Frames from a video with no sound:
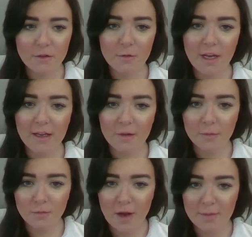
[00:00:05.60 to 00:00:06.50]
3,
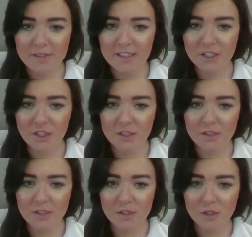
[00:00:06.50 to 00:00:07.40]

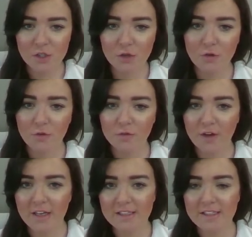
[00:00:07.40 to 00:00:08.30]
Prepositions 2
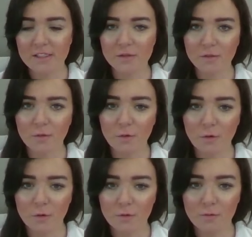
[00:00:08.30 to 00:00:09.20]
verses
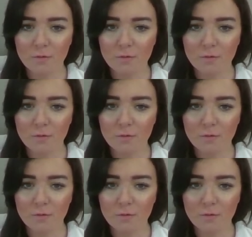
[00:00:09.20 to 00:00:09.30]
4.